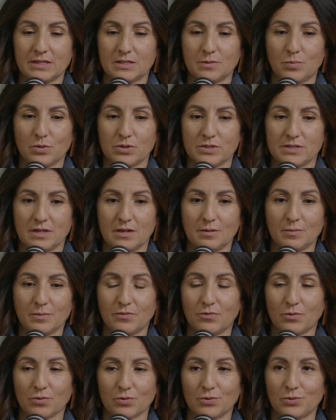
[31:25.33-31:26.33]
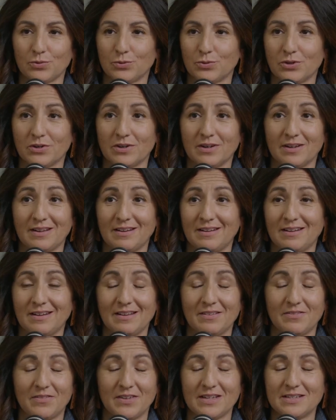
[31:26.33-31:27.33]
to present it before the lord and
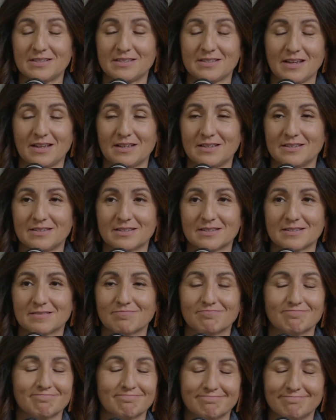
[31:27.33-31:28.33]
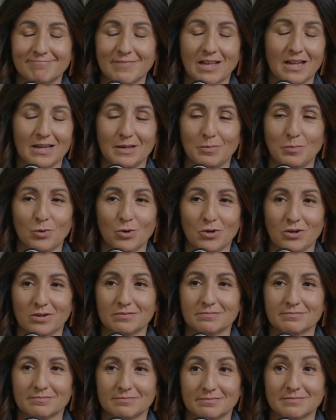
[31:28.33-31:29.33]
yeah. if he says not
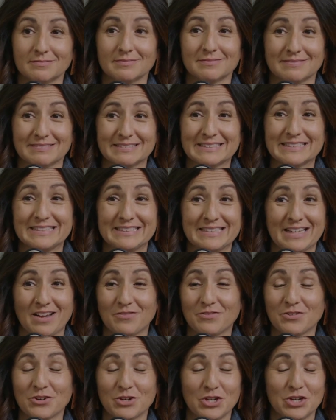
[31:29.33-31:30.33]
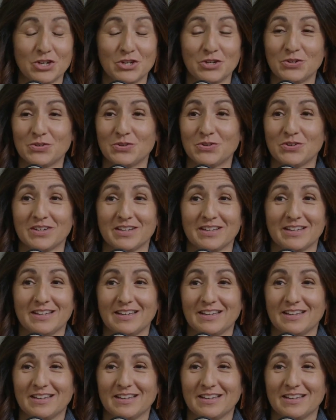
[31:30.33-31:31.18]
anymore not for you not sometimes for you, it's not for you